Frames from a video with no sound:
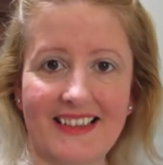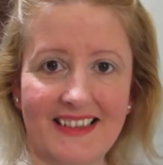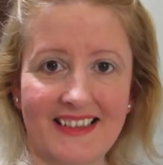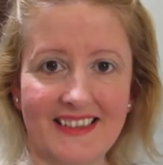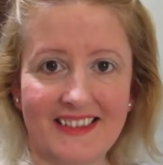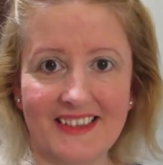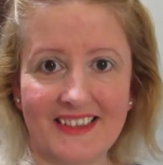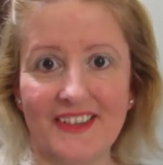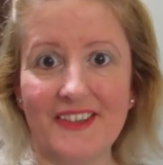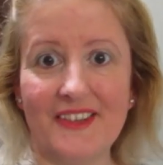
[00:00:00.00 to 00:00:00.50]

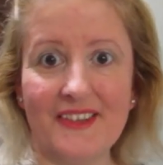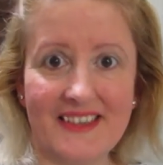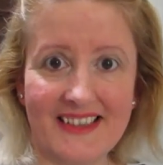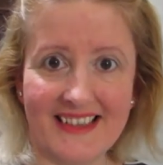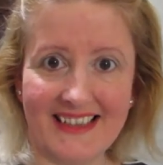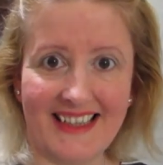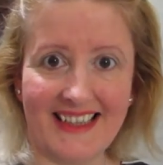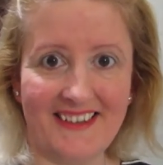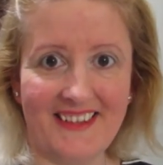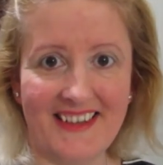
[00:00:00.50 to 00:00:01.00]

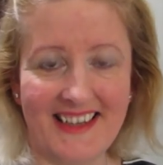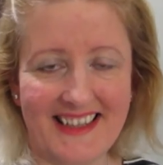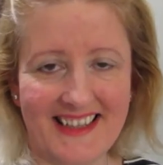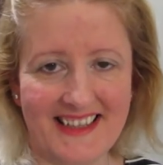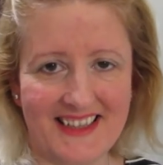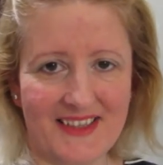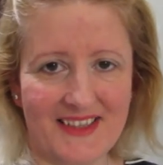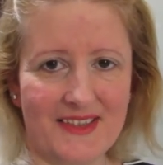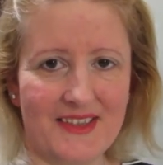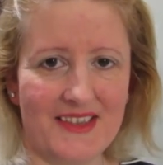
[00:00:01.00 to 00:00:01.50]
loser there
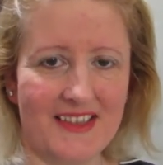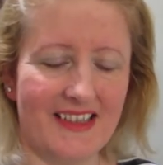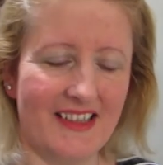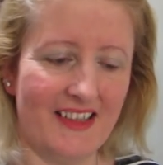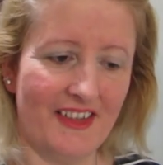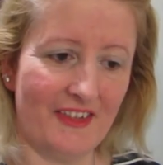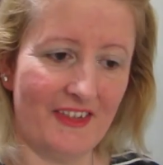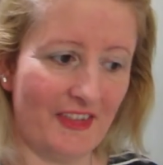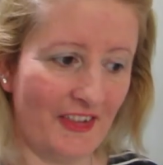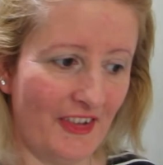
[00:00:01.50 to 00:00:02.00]
is.
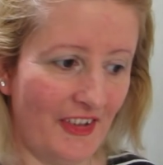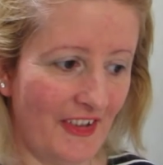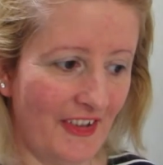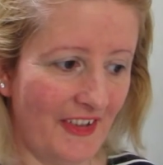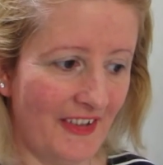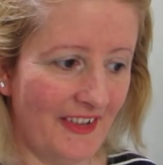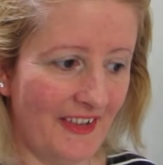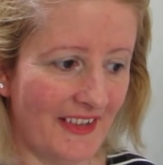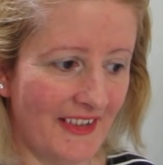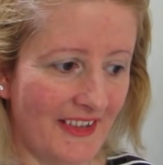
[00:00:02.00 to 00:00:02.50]

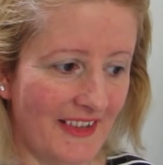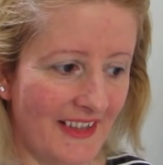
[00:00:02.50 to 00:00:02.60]
So